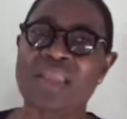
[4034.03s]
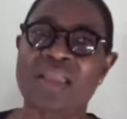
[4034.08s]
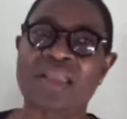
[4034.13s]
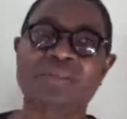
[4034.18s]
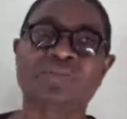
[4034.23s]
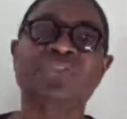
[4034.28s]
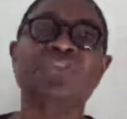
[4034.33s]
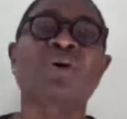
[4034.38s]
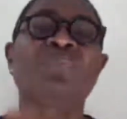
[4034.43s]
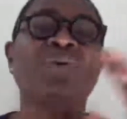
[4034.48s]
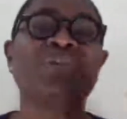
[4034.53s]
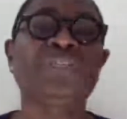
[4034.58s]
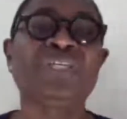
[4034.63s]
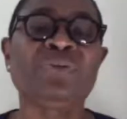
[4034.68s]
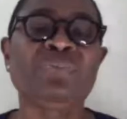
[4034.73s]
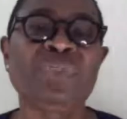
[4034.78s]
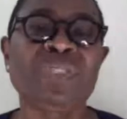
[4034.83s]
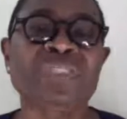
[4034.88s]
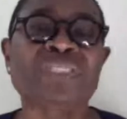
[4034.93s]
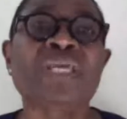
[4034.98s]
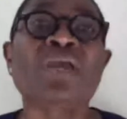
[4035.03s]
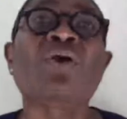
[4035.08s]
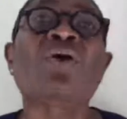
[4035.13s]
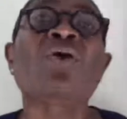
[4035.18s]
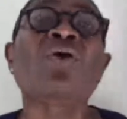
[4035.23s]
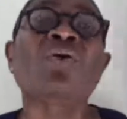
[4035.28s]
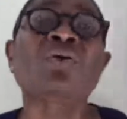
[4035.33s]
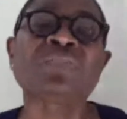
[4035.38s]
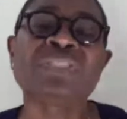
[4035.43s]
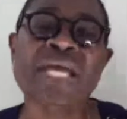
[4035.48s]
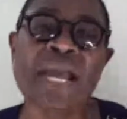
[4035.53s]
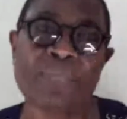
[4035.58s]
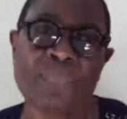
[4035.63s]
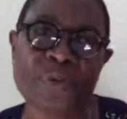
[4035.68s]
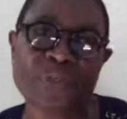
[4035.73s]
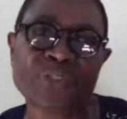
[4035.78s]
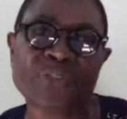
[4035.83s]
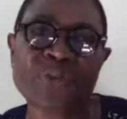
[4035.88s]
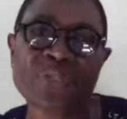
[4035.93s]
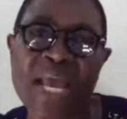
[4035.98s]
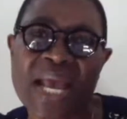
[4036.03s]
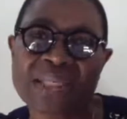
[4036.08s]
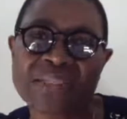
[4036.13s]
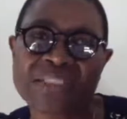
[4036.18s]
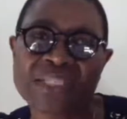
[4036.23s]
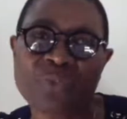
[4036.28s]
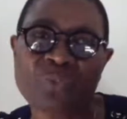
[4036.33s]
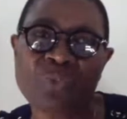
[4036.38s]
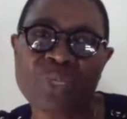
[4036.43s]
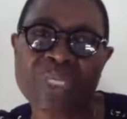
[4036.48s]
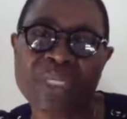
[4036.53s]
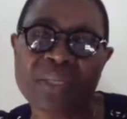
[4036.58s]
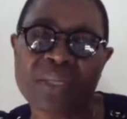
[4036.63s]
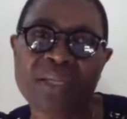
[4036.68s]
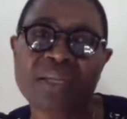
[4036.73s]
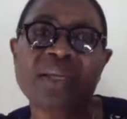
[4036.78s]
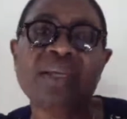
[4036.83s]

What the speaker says: Somebody will say, oh, that person has a will.